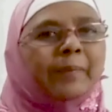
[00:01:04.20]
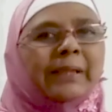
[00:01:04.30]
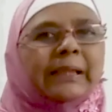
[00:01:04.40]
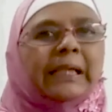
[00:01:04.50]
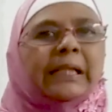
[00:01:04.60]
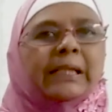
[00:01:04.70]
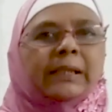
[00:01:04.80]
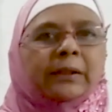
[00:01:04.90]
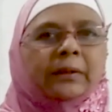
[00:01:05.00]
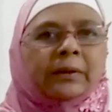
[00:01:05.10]
be skills,
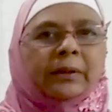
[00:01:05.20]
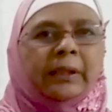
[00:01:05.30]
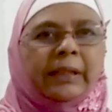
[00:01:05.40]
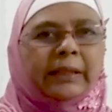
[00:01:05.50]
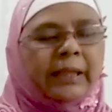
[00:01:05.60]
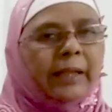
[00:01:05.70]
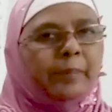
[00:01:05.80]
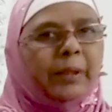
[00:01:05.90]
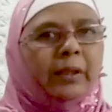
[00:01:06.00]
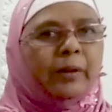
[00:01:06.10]
it can
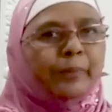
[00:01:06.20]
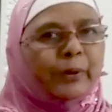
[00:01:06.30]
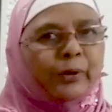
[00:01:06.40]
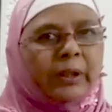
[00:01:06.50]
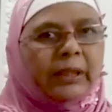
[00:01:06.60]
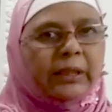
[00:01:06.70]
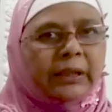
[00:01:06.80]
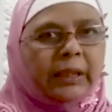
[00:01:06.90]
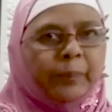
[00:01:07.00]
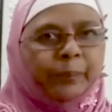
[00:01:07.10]
be a computer
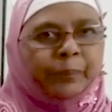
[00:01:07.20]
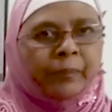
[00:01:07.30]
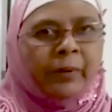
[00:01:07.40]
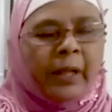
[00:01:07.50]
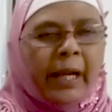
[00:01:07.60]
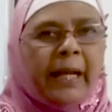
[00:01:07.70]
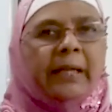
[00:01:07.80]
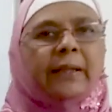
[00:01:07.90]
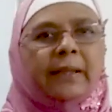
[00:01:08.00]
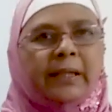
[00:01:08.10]
learning,
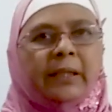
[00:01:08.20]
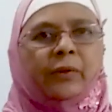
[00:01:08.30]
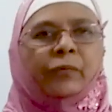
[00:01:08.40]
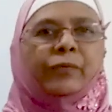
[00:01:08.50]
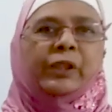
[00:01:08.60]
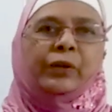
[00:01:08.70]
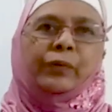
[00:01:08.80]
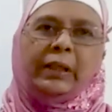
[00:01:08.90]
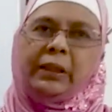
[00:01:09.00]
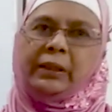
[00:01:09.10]
anything which
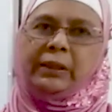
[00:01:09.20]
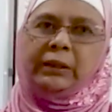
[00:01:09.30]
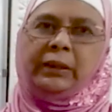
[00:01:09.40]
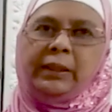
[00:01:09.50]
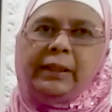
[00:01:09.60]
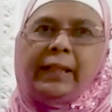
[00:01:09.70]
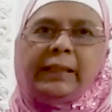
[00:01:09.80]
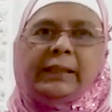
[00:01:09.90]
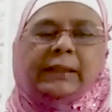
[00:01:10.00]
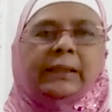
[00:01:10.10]
we learns that
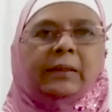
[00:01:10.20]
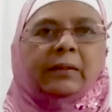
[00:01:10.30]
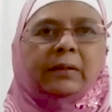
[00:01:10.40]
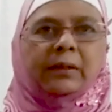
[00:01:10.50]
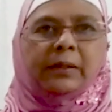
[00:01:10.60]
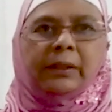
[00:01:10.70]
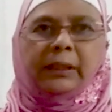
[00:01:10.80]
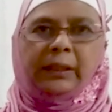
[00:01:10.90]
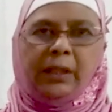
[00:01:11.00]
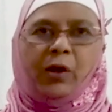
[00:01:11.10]
is
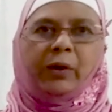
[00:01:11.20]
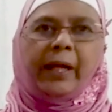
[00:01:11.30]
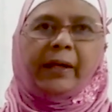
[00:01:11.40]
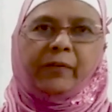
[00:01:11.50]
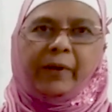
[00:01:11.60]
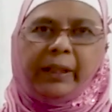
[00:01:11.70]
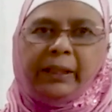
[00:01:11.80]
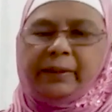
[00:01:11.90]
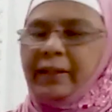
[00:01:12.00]
learning or acquiring the